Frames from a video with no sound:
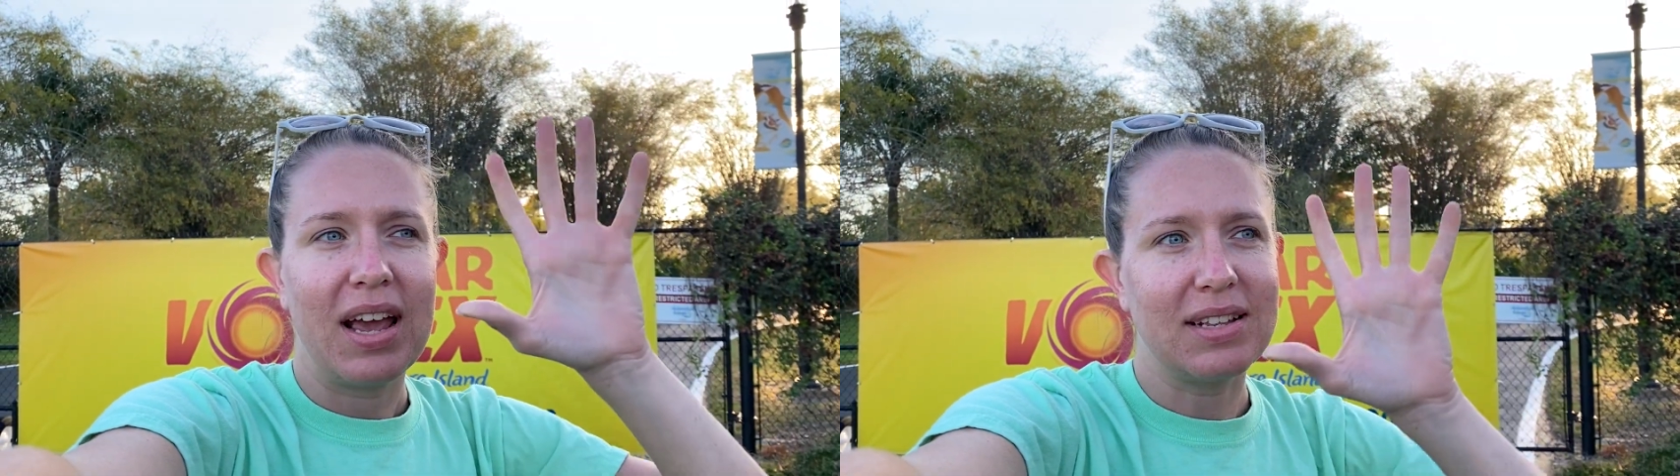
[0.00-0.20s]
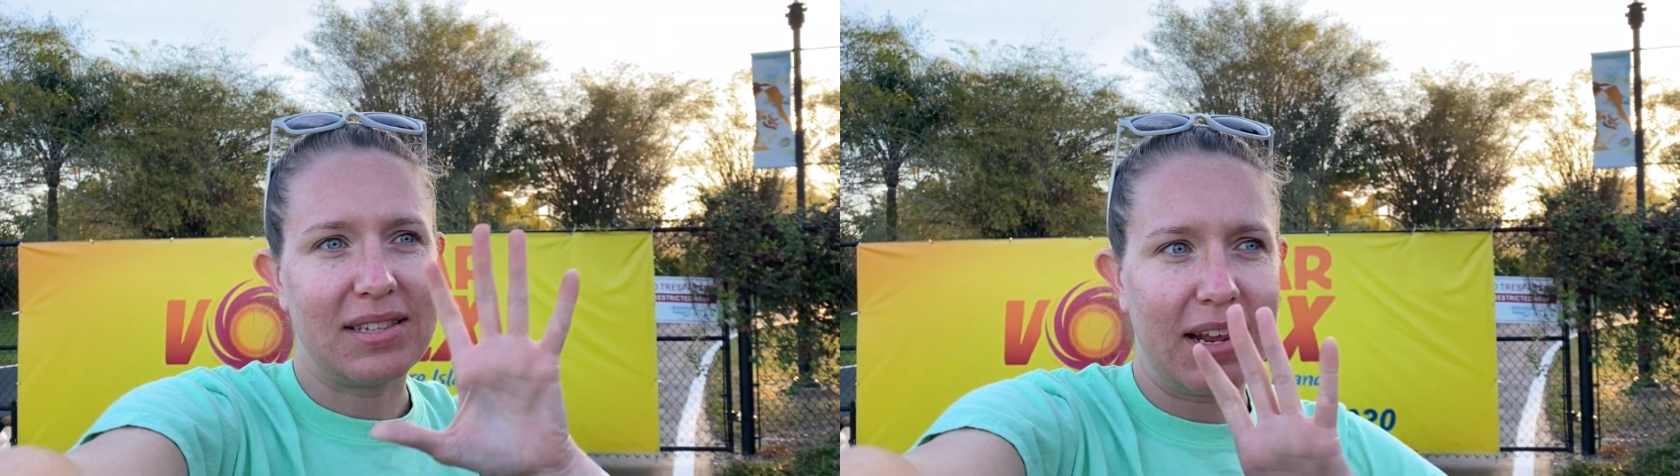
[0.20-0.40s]

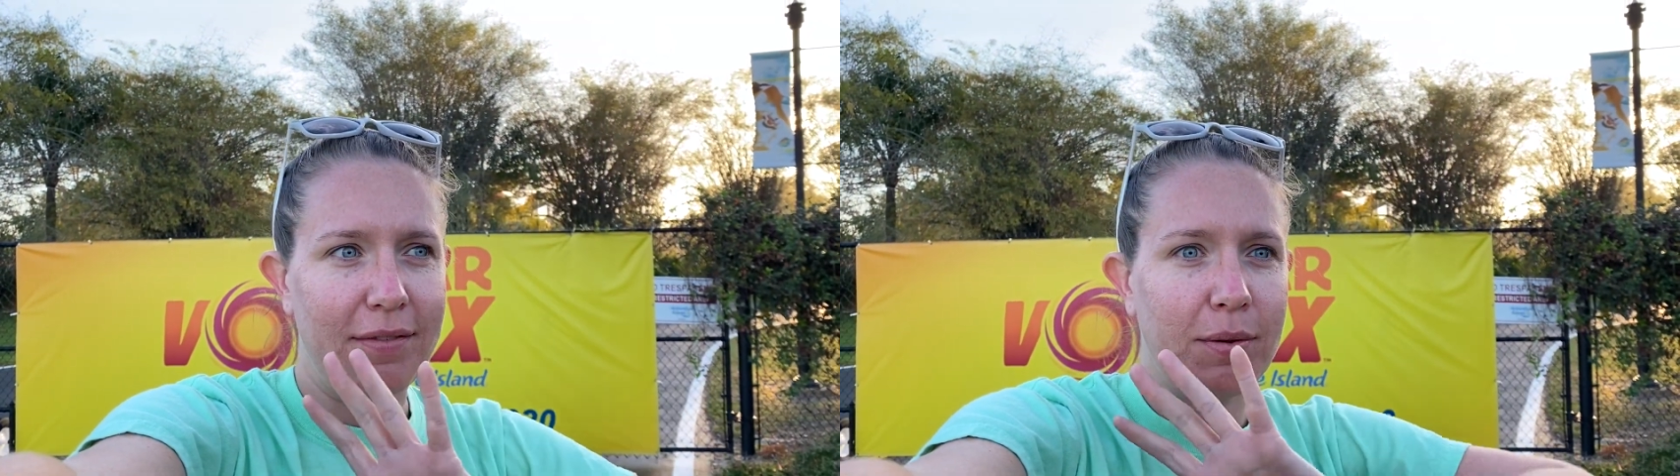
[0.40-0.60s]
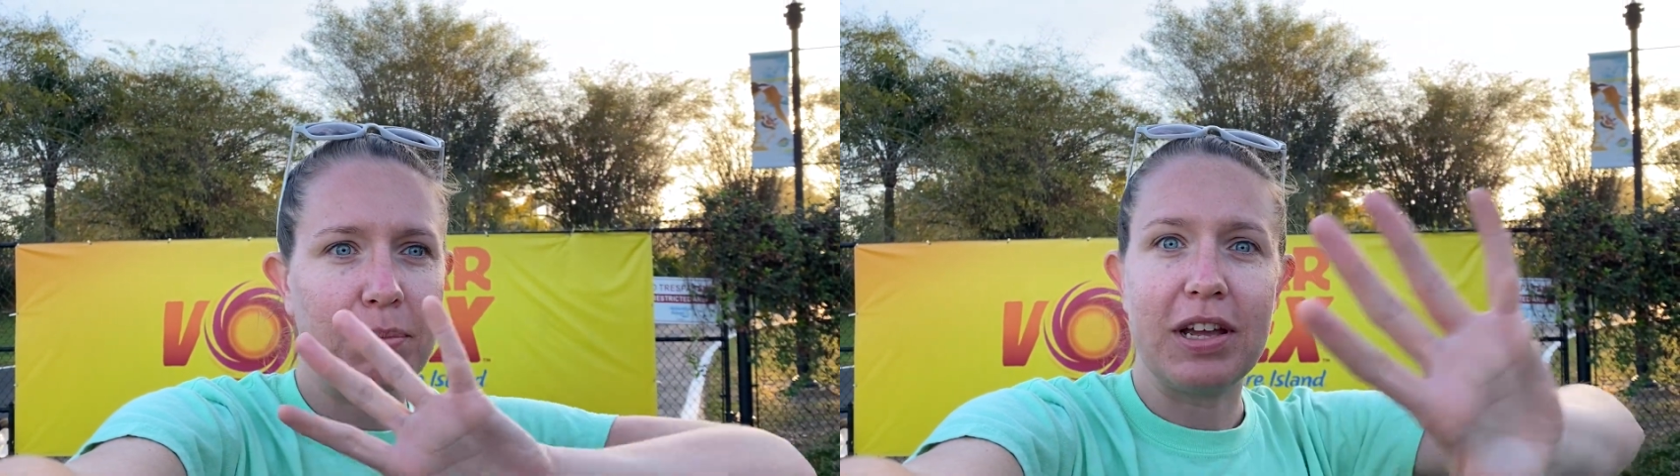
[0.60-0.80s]
Instead
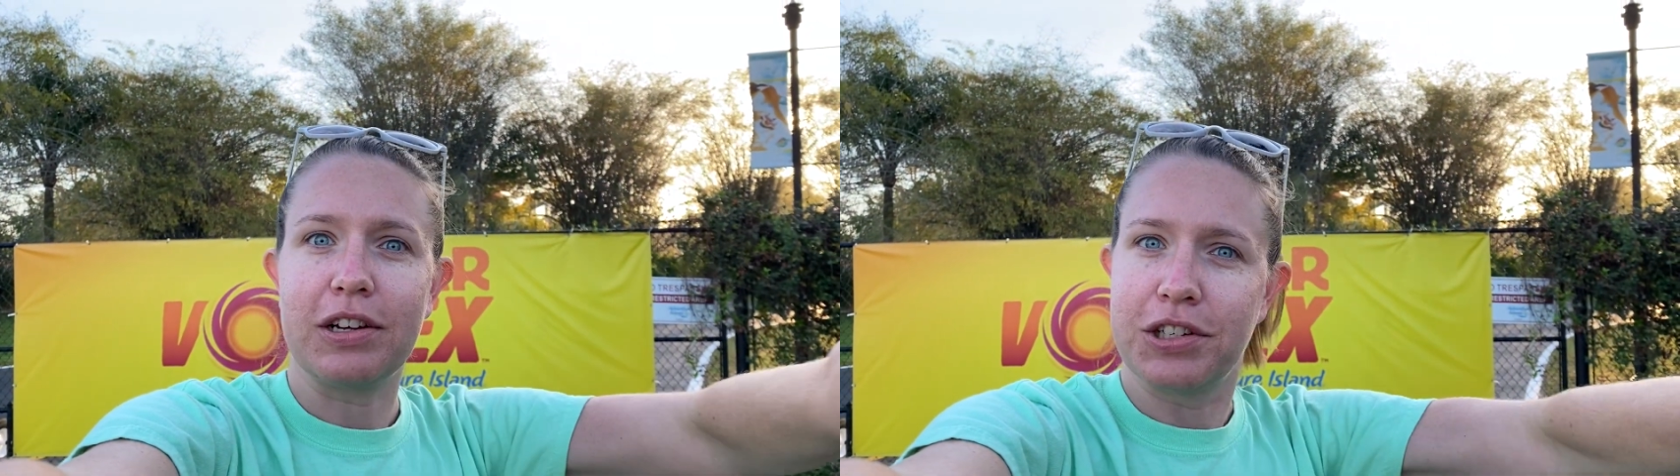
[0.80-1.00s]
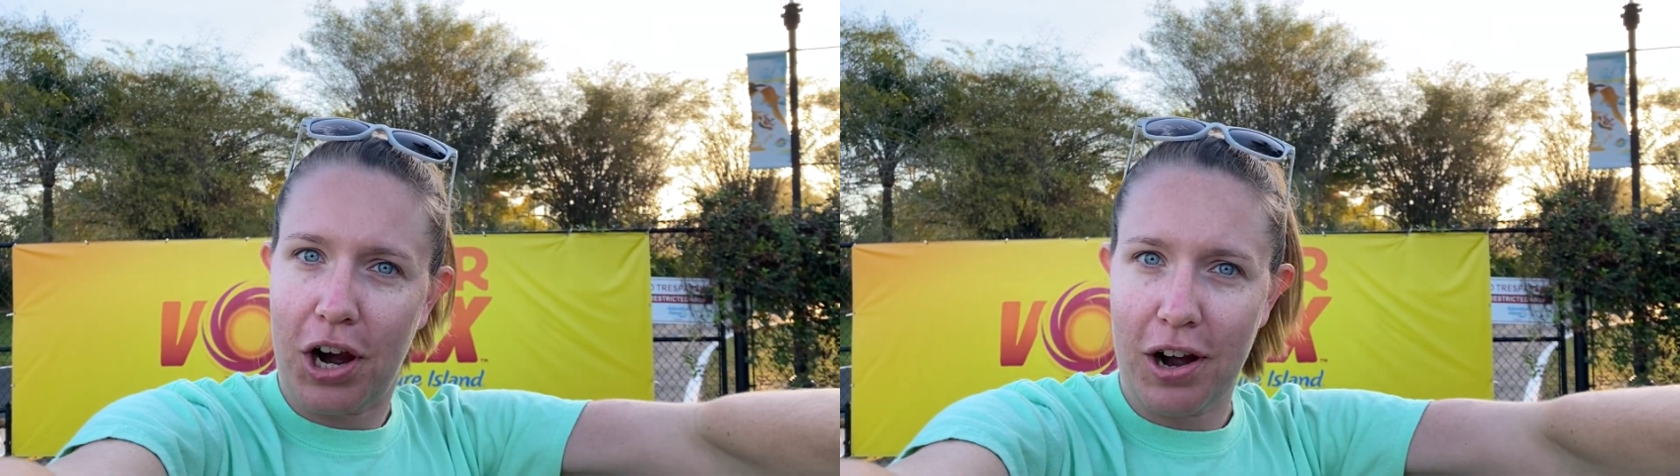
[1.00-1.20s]
of it
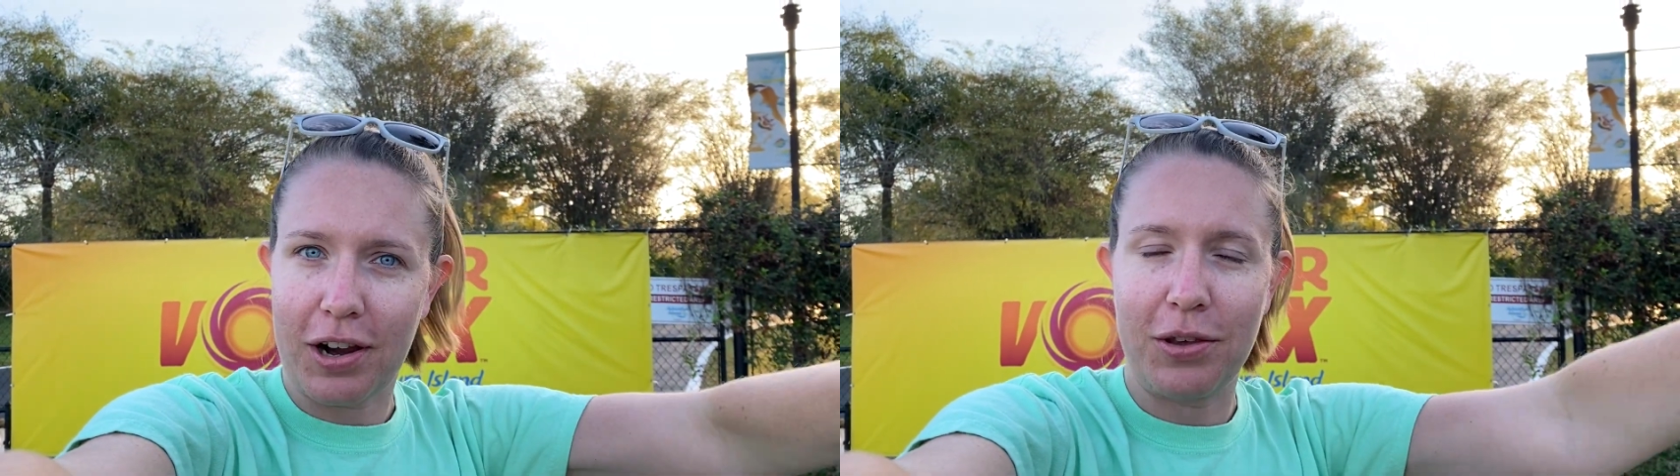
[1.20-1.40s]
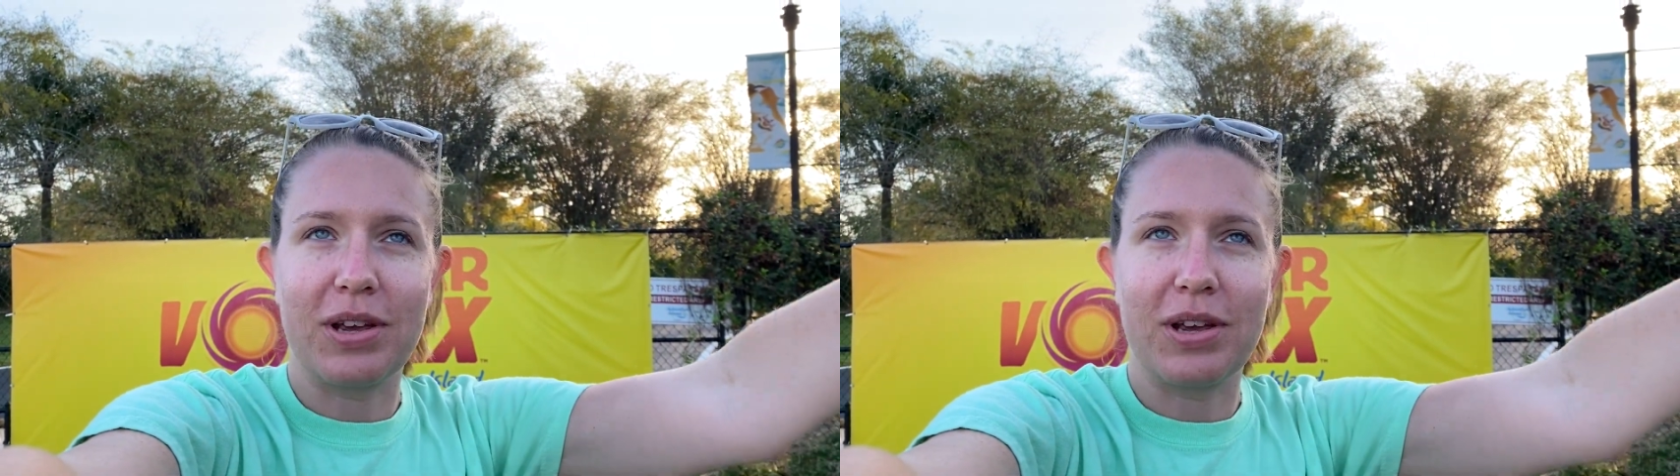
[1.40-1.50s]
being dark,